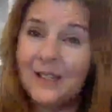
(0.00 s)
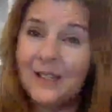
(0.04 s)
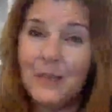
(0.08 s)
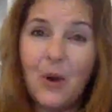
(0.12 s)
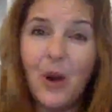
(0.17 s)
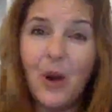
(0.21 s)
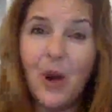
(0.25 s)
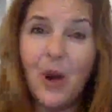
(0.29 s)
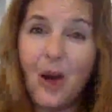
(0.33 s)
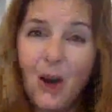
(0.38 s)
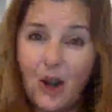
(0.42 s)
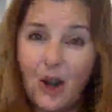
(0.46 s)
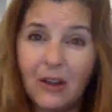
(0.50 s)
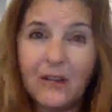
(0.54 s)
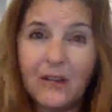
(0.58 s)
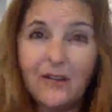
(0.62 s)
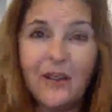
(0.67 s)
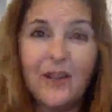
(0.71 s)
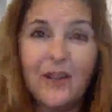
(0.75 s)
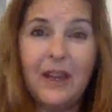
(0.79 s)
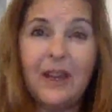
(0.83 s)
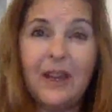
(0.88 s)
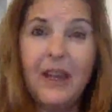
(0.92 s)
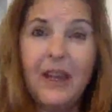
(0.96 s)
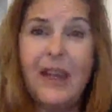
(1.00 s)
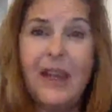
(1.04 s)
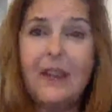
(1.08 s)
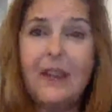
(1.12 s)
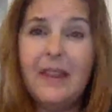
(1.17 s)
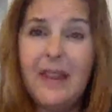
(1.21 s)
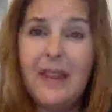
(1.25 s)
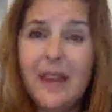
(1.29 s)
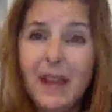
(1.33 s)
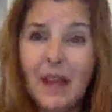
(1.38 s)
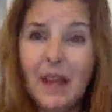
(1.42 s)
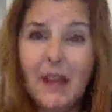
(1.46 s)
to all of the
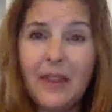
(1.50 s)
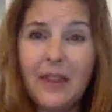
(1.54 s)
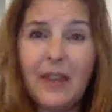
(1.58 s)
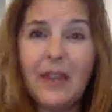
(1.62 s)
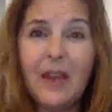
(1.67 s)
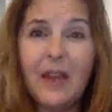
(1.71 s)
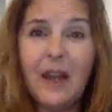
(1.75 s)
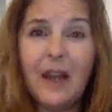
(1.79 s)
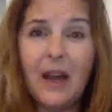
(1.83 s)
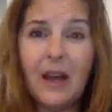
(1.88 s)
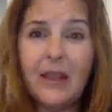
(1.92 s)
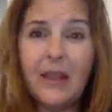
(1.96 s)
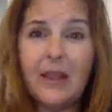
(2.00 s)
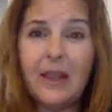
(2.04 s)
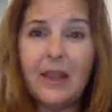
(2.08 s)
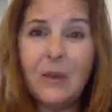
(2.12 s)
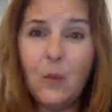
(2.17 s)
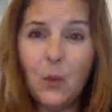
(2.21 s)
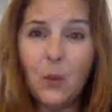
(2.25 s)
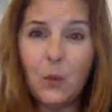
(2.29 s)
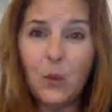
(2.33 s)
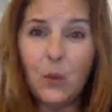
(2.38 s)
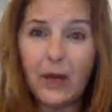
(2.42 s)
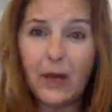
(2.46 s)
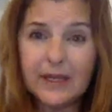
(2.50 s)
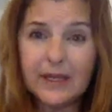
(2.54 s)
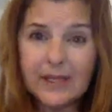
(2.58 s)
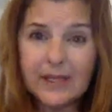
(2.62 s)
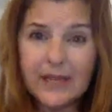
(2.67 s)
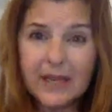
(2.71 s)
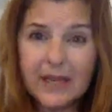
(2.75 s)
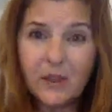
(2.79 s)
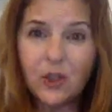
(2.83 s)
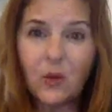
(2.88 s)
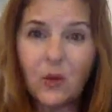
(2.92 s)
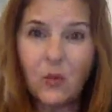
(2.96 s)
the the the
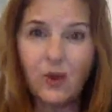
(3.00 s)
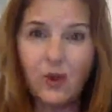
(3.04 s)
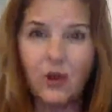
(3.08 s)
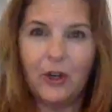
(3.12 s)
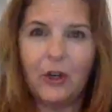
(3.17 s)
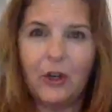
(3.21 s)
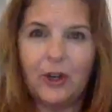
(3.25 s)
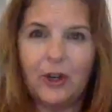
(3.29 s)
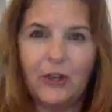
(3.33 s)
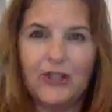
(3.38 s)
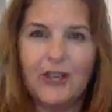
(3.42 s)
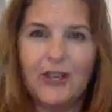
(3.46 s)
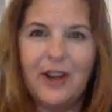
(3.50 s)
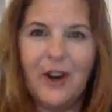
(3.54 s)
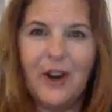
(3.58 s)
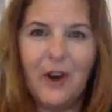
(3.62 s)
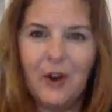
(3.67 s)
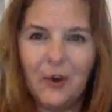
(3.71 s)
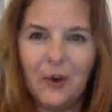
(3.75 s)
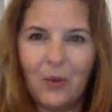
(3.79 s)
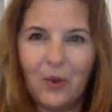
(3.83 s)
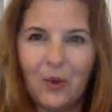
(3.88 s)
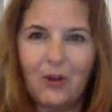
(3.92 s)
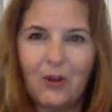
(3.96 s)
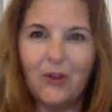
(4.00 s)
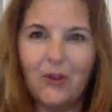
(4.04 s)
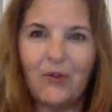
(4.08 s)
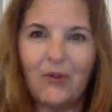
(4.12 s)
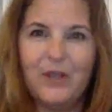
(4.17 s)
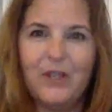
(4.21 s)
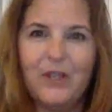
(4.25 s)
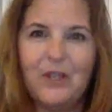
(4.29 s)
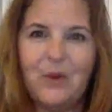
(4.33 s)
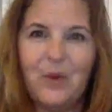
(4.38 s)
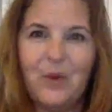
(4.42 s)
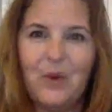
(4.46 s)
essential workers in our
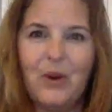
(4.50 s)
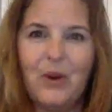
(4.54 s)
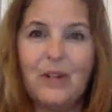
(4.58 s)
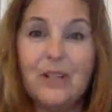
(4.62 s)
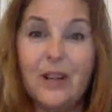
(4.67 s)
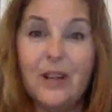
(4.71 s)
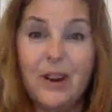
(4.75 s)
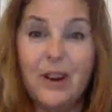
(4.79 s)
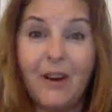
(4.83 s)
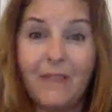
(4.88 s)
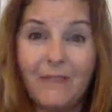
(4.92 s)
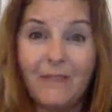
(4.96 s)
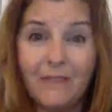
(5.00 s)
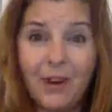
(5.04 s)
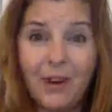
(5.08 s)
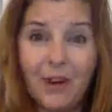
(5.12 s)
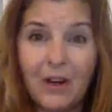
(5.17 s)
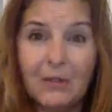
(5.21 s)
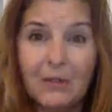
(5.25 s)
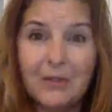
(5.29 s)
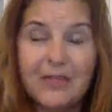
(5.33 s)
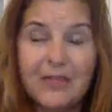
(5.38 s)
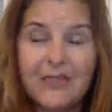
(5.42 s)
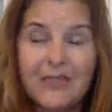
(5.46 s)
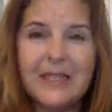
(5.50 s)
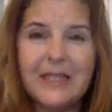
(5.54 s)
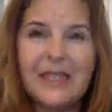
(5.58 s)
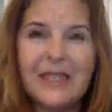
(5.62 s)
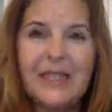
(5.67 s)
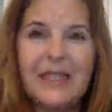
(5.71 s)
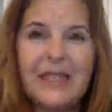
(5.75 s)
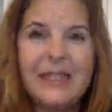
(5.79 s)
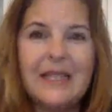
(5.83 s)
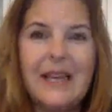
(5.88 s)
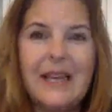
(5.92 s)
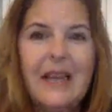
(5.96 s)
grocery stores, in our
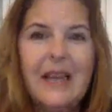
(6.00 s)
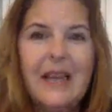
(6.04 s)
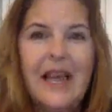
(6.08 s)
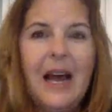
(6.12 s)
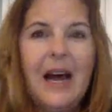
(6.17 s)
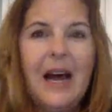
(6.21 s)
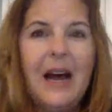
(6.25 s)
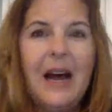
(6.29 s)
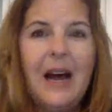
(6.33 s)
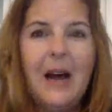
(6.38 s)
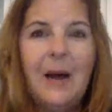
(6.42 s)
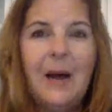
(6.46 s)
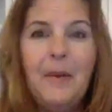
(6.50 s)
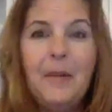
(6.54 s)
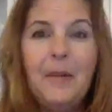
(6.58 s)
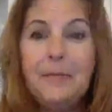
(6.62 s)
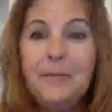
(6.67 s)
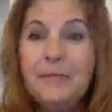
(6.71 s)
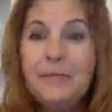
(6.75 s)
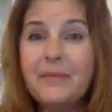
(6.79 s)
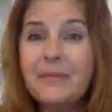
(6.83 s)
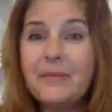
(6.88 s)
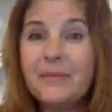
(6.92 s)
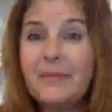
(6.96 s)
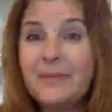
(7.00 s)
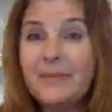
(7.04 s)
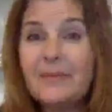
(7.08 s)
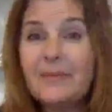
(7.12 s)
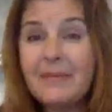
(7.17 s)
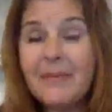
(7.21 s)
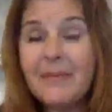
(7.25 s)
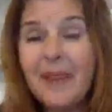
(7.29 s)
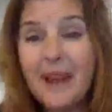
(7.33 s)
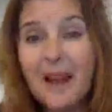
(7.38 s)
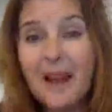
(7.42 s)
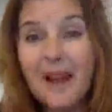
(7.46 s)
pharmacies, um,
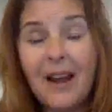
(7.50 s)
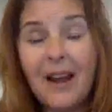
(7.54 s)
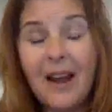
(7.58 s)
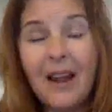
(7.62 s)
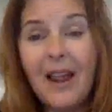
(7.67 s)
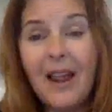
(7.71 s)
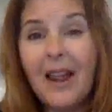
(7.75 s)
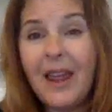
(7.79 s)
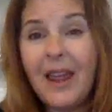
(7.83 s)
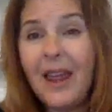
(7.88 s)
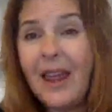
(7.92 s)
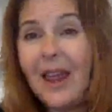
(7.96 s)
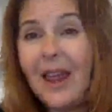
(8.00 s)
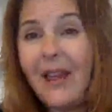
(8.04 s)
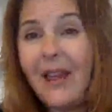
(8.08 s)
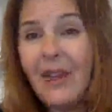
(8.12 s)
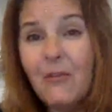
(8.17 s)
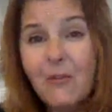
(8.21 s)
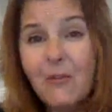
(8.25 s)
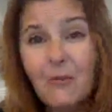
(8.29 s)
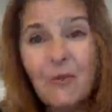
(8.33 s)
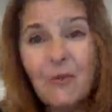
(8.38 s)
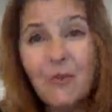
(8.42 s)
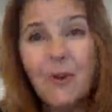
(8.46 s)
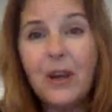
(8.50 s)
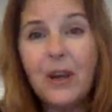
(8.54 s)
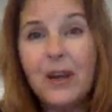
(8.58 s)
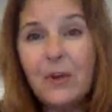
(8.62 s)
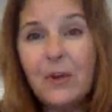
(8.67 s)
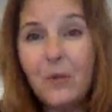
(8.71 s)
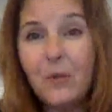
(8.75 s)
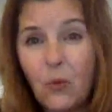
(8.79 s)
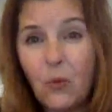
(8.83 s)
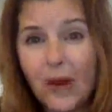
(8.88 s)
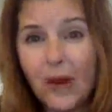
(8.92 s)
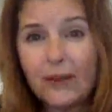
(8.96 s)

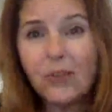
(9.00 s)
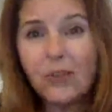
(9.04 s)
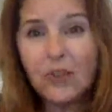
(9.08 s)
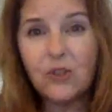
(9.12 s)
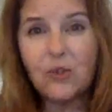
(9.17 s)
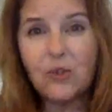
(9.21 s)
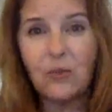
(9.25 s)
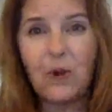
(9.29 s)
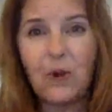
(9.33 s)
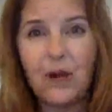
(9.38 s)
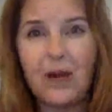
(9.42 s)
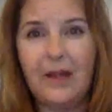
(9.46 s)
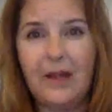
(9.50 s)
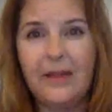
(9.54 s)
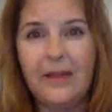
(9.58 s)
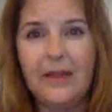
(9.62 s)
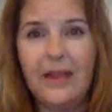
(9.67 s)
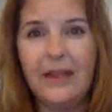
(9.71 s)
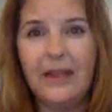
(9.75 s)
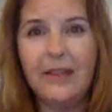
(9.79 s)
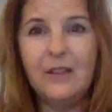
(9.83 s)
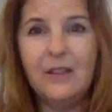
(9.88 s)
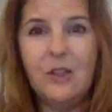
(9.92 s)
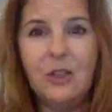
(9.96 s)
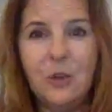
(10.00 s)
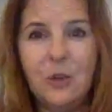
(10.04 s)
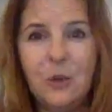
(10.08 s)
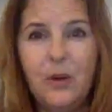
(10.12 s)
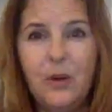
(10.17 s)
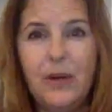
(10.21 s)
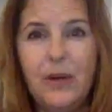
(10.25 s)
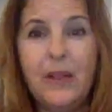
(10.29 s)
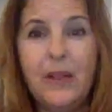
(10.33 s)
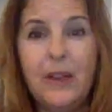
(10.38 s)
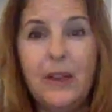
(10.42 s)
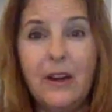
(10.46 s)
every restaurant that is
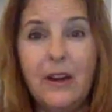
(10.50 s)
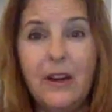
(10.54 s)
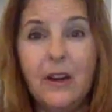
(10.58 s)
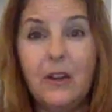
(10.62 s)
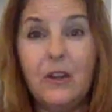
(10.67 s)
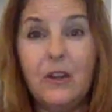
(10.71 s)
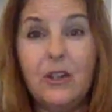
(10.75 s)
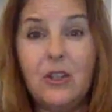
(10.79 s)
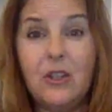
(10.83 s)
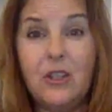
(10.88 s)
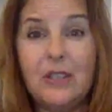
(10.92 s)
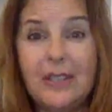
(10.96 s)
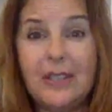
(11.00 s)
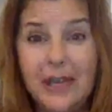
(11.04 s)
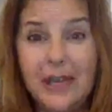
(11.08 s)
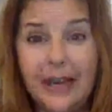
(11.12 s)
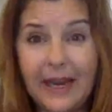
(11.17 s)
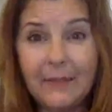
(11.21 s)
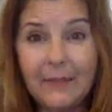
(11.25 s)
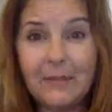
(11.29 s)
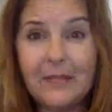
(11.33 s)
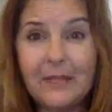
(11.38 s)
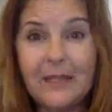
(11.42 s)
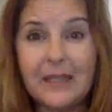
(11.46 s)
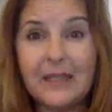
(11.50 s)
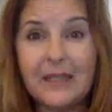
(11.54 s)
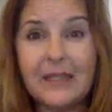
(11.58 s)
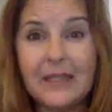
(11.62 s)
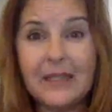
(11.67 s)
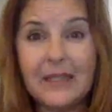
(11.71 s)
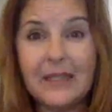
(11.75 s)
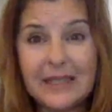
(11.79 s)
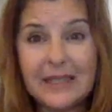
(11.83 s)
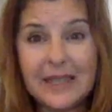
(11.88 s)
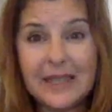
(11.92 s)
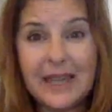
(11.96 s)
doing their damnedest
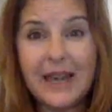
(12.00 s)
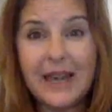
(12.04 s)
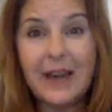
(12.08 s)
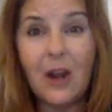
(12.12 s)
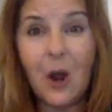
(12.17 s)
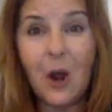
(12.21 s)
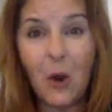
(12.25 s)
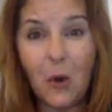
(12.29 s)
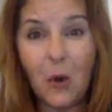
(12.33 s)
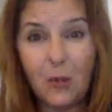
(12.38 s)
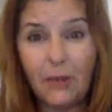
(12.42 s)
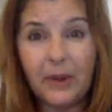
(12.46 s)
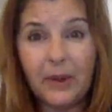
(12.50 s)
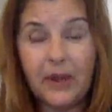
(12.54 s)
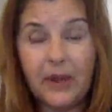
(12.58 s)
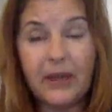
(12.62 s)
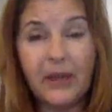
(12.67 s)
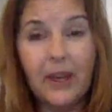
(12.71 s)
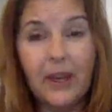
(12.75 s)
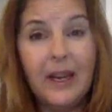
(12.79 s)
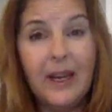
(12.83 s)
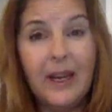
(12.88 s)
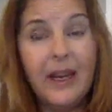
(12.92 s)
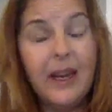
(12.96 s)
to stay open.